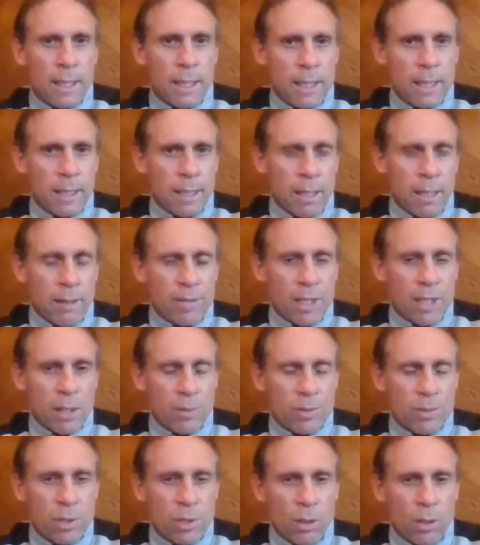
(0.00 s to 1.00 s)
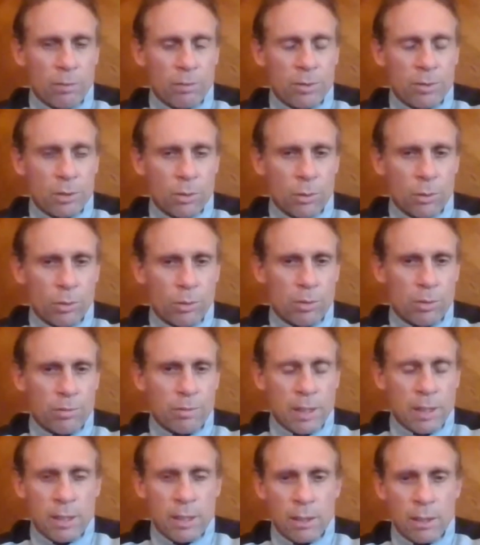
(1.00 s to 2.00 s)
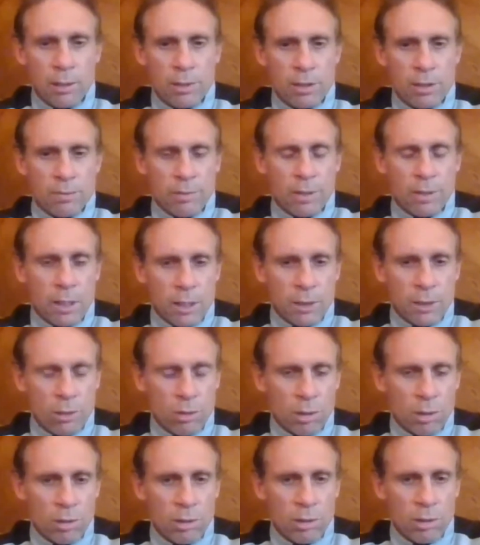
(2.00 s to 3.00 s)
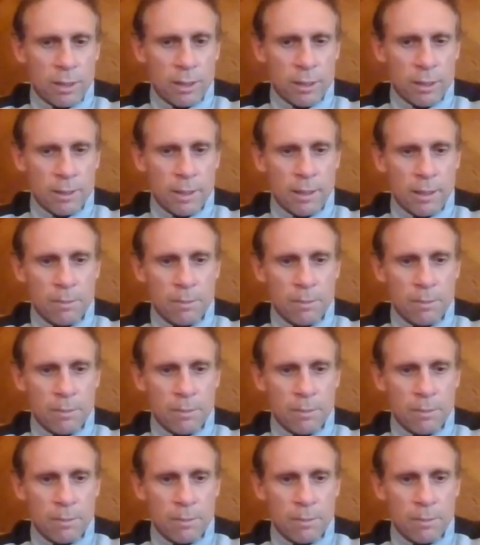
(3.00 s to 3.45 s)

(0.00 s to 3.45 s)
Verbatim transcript: and have that resolve to defend errors, defend our try line, and,